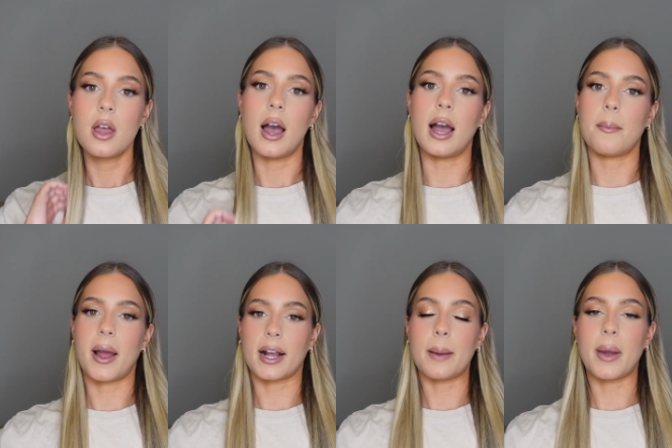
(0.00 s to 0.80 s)
Um,
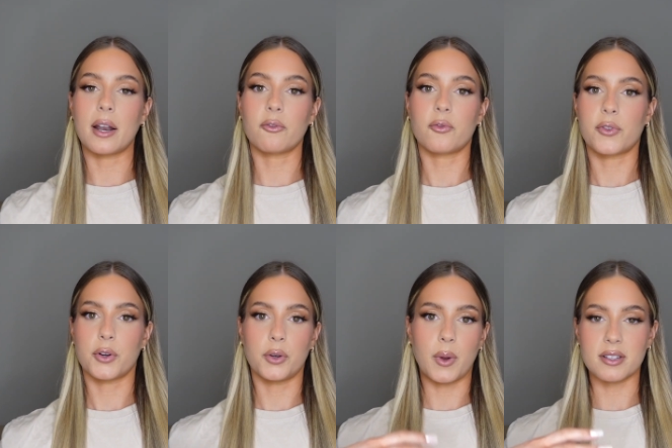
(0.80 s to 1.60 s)
I got mine
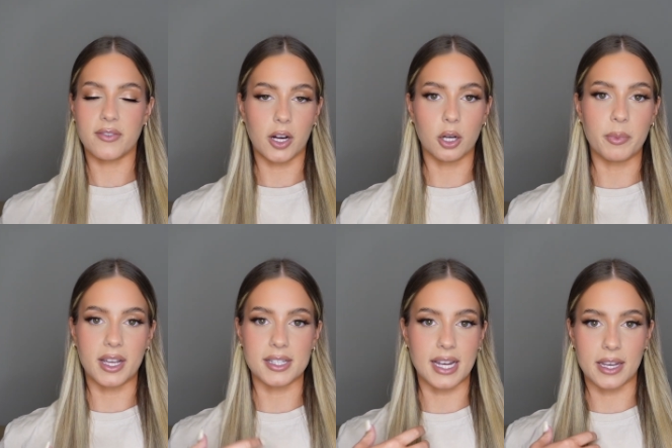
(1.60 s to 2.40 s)
through Wells Fargo
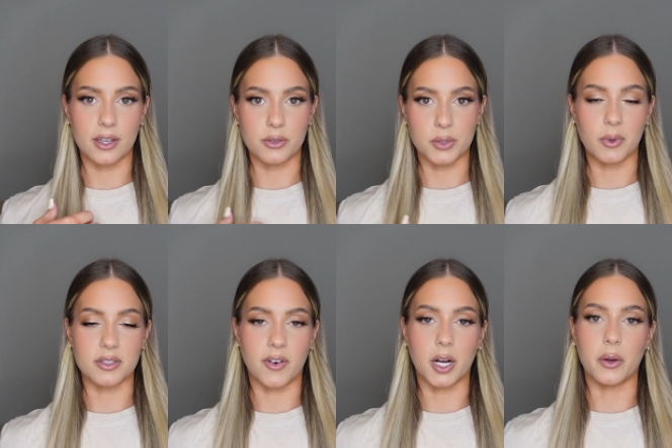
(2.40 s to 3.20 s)
because I use Wells
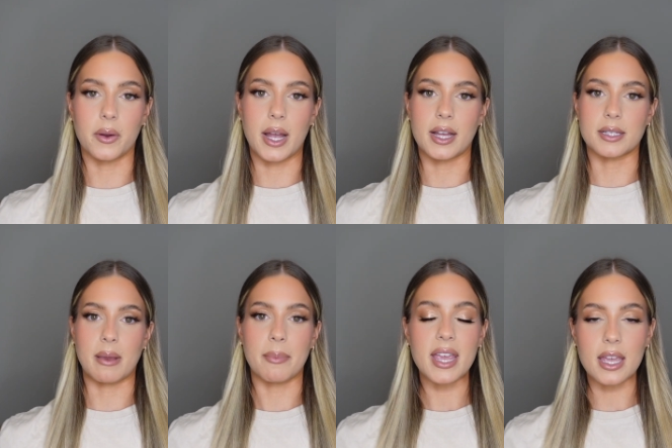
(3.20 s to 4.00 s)
Fargo as my
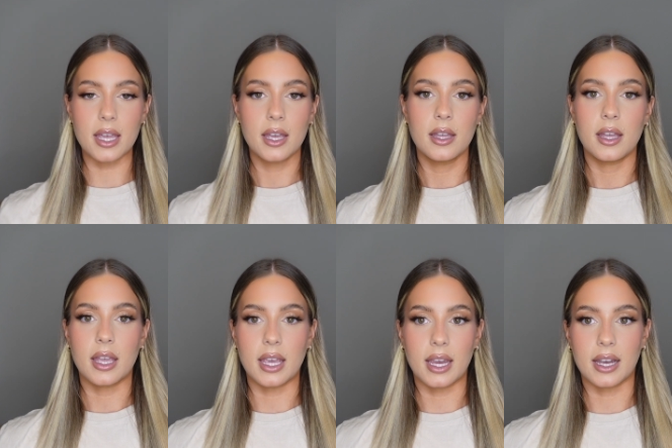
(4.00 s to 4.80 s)
bank
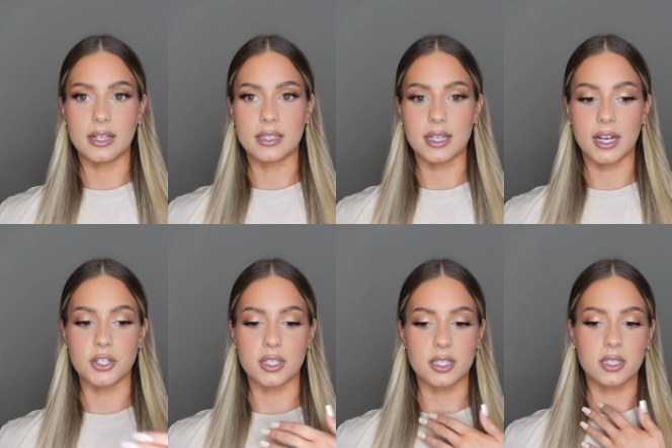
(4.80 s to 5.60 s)
and I
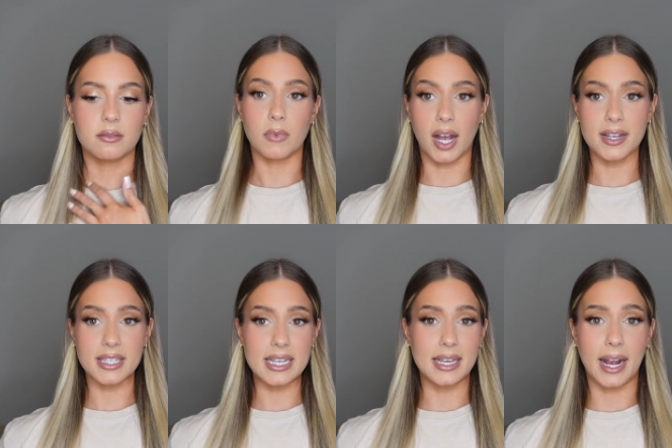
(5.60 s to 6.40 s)
just
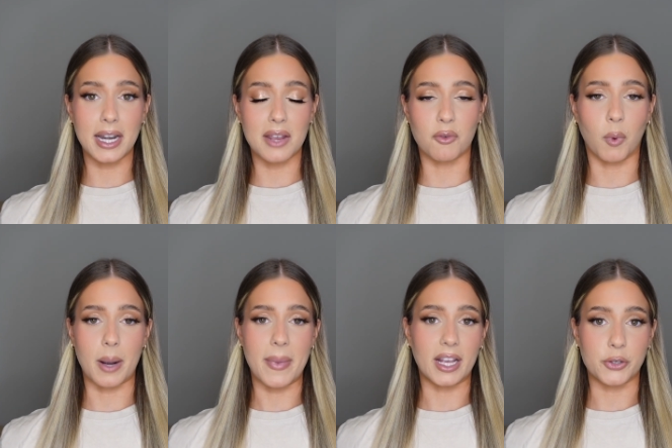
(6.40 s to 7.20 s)
honestly, I didn't even want
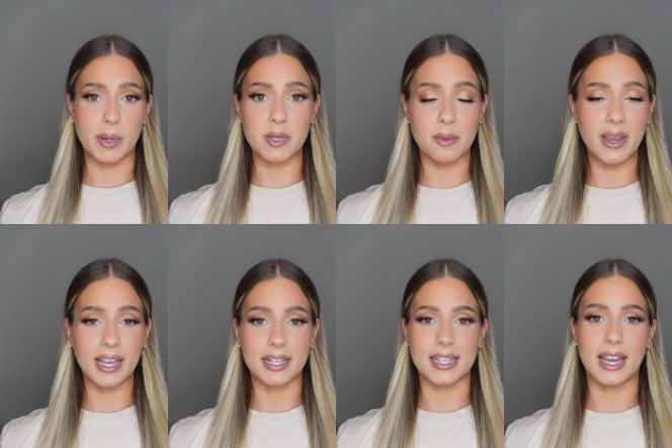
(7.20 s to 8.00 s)
to make a trip to the bank
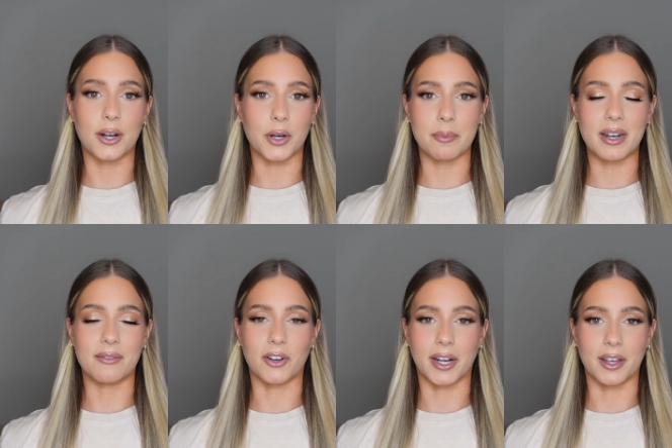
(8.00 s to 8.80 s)
because I had already been
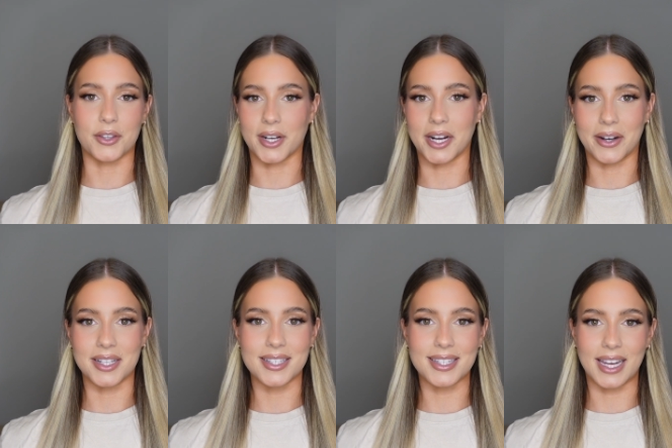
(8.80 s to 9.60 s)
running other
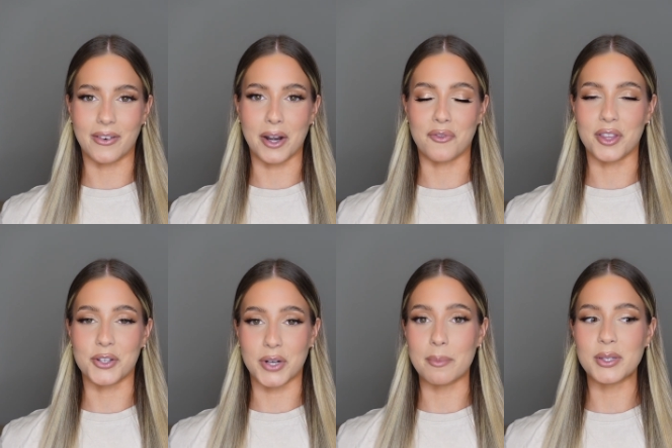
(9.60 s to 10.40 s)
errands to get ready for the
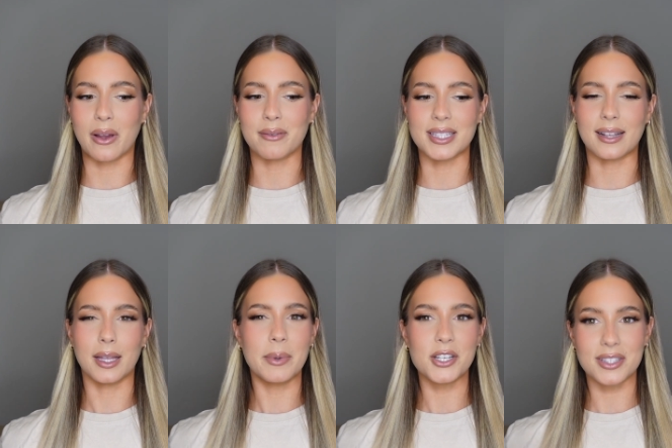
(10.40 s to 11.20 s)
trip. So I was like,
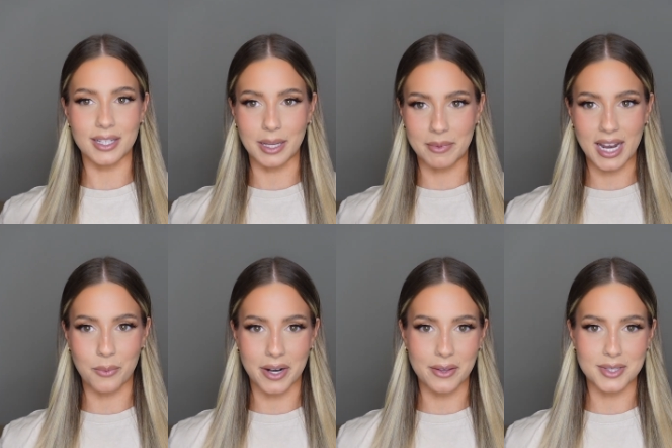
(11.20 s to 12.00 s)
let me just eliminate
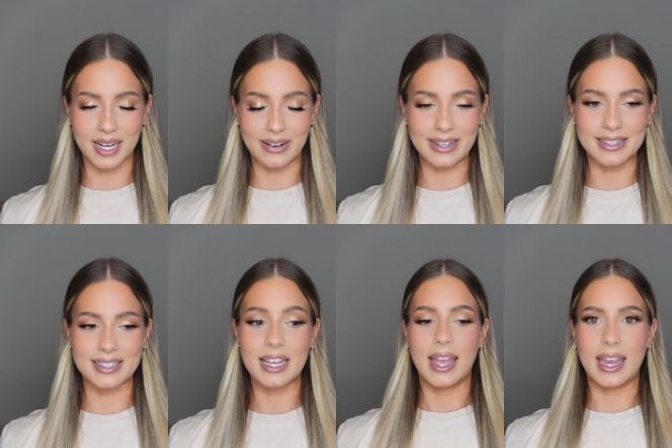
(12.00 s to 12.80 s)
one of those
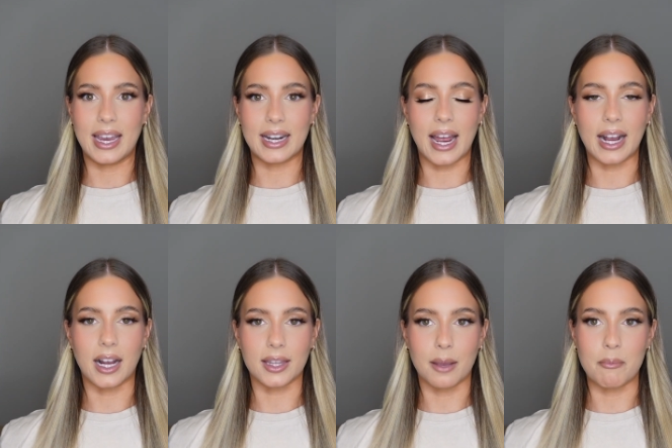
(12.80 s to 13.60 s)
errands. And I
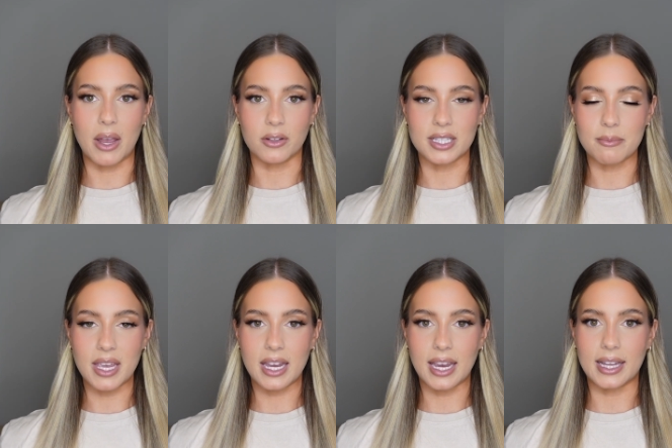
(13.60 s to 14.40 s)
got them mailed to
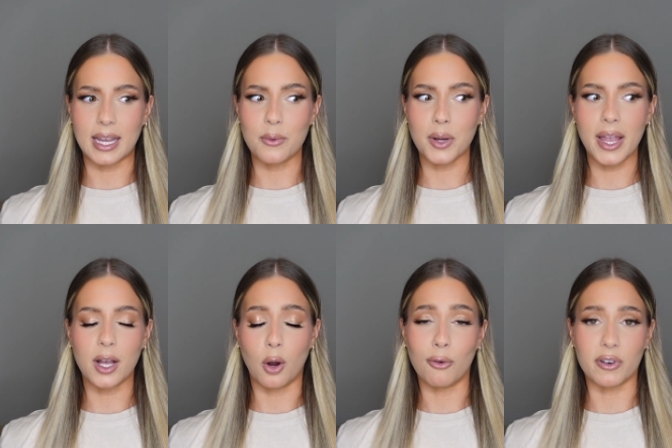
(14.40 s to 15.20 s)
me and they were
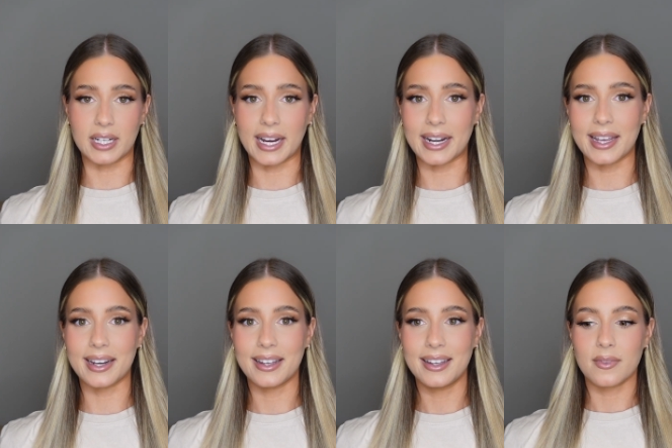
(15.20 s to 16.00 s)
like overnighted.